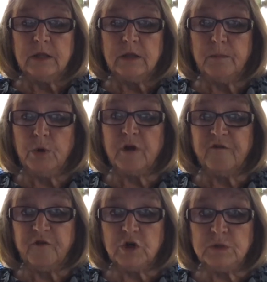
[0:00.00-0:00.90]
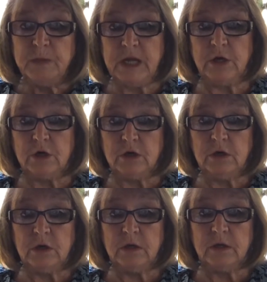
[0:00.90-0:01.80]
the book of First
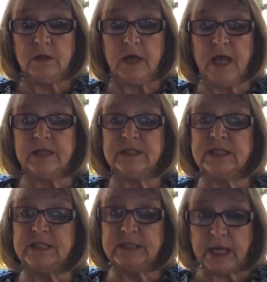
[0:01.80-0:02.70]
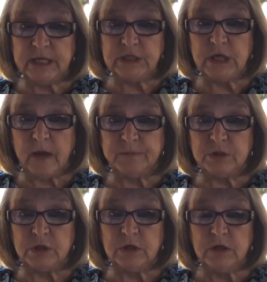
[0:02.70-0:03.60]
Peter and it's the second
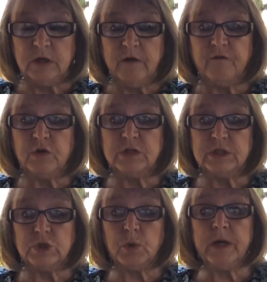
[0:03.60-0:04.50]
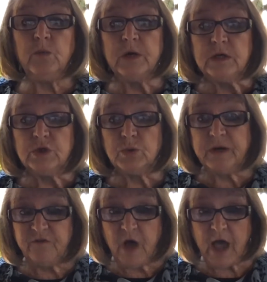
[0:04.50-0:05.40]
chapter, verses 21 to
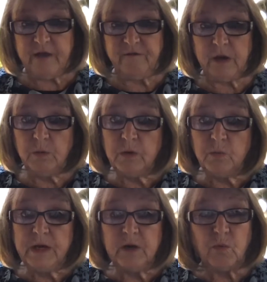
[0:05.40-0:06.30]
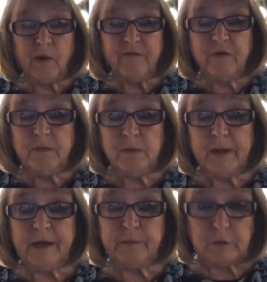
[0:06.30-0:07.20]
25. And I want to read it right from the
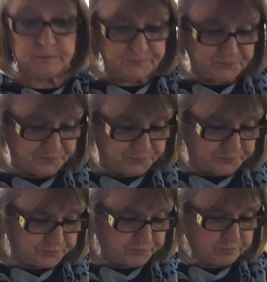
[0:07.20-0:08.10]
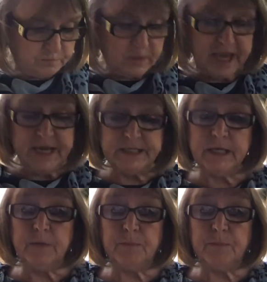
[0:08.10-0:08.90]
Bible. He's going to